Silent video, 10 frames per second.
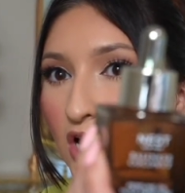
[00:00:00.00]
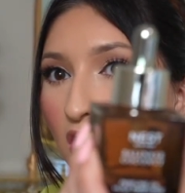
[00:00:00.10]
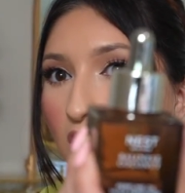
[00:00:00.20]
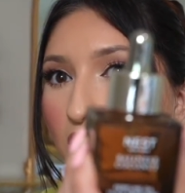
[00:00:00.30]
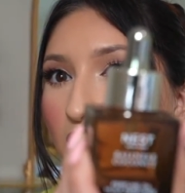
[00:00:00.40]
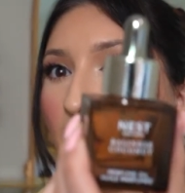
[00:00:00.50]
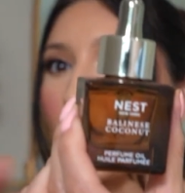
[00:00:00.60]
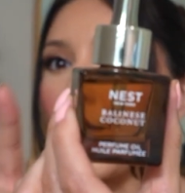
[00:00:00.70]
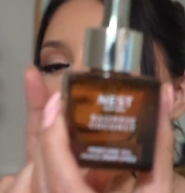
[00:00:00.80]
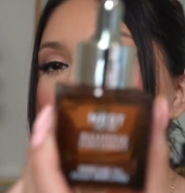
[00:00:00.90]
longer
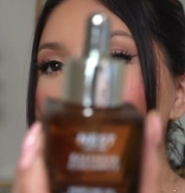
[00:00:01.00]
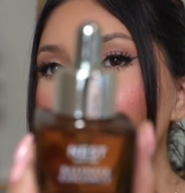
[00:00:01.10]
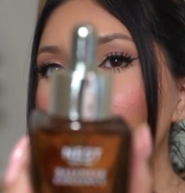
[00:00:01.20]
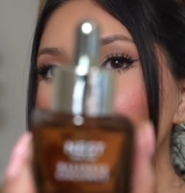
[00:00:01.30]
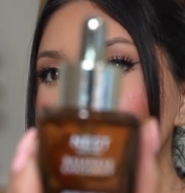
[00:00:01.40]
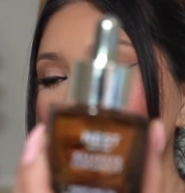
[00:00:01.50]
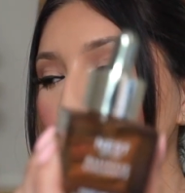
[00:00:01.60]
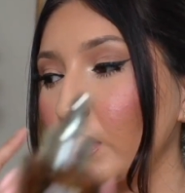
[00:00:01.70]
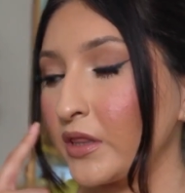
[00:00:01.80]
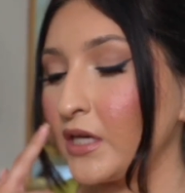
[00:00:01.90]
I pair this one
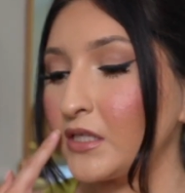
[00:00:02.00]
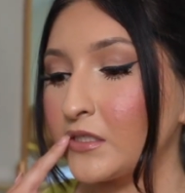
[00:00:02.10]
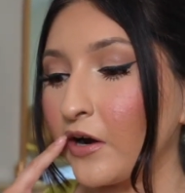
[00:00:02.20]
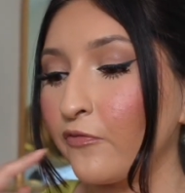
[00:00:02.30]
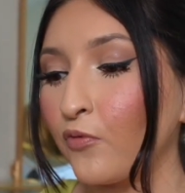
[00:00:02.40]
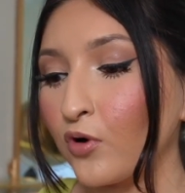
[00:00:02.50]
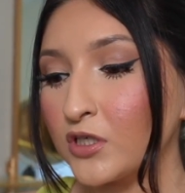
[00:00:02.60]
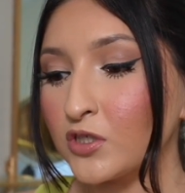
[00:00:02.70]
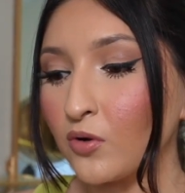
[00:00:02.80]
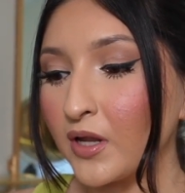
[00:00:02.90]
with the Tom Ford
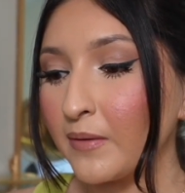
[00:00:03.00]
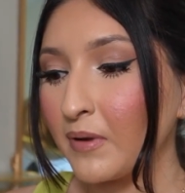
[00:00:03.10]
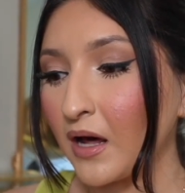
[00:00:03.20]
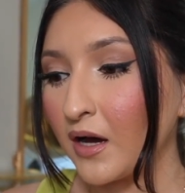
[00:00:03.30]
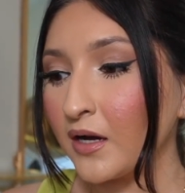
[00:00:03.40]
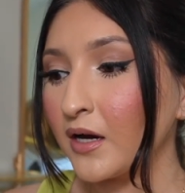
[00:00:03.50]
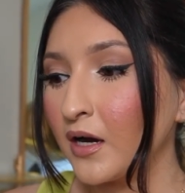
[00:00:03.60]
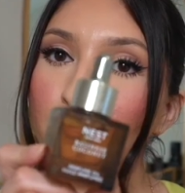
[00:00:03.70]
Soleil Blanc